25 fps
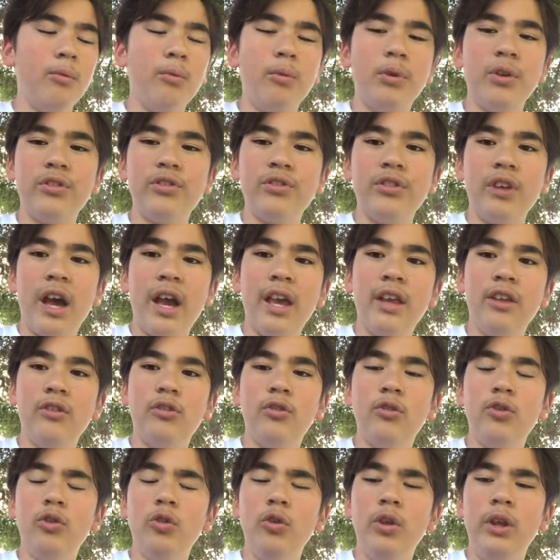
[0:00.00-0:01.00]
what size
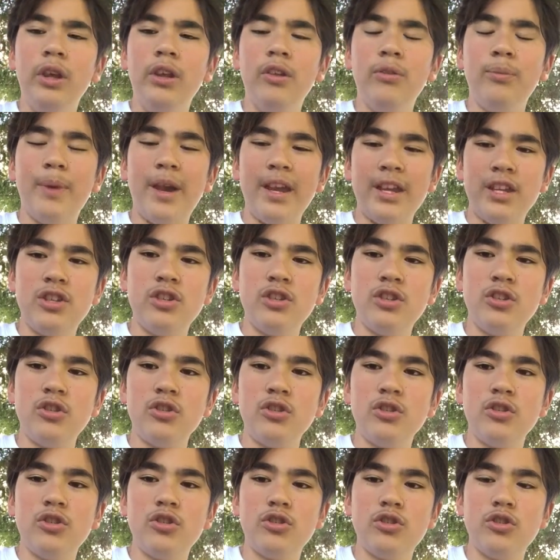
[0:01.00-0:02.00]
is my,
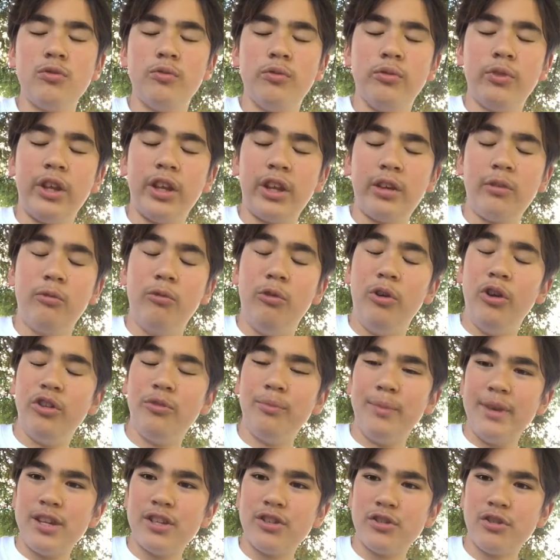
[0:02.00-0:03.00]
what
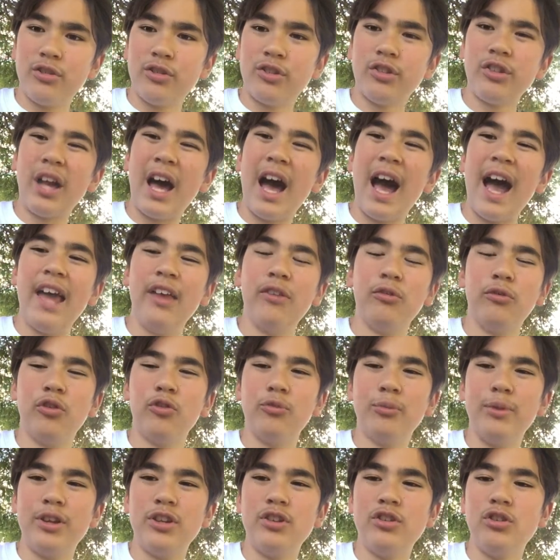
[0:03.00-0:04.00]
is my shirt size? What
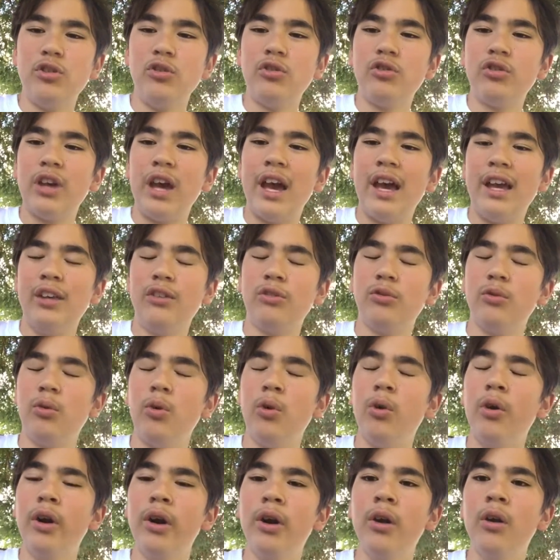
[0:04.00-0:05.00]
is my shoe size?
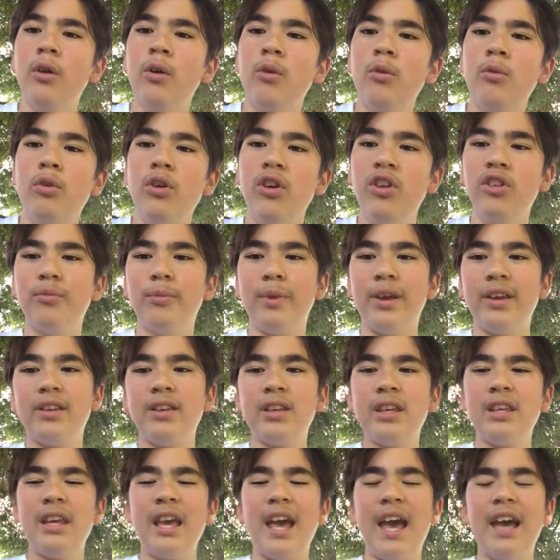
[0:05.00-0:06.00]
Or what is my,
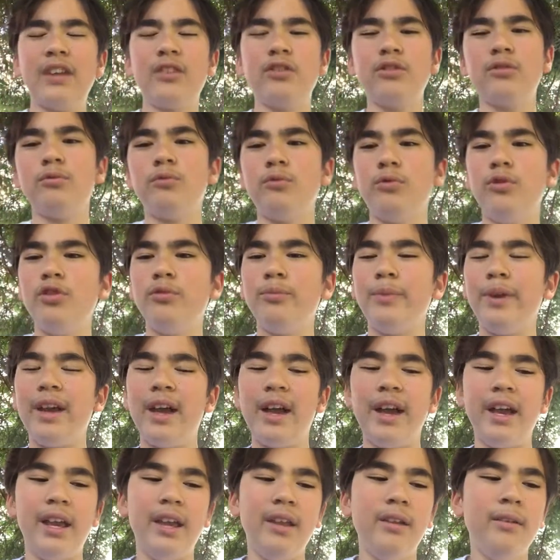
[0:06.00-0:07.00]
what is my
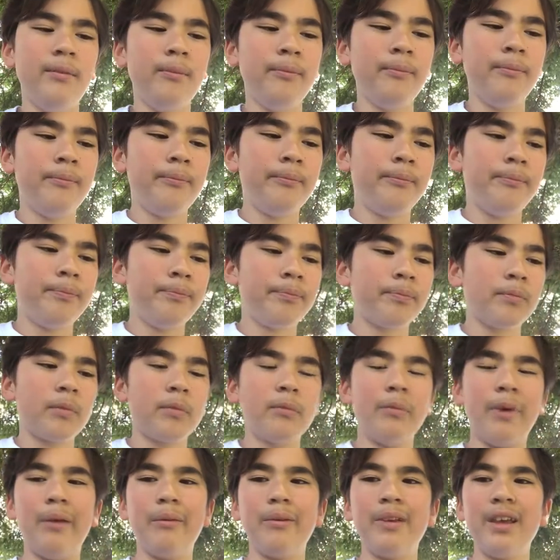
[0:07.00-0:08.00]
height?
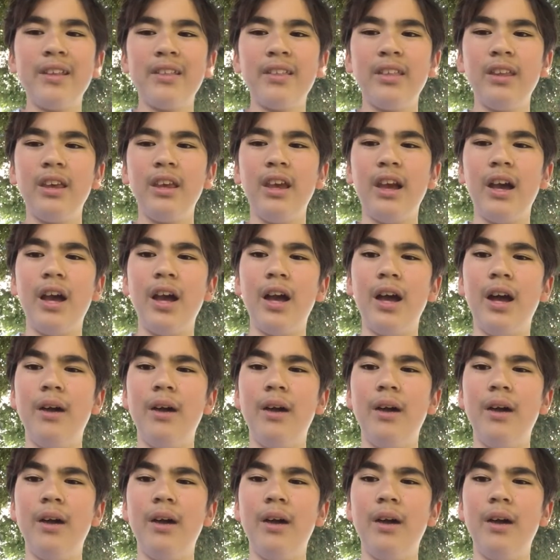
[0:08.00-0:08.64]
But I'm guessing,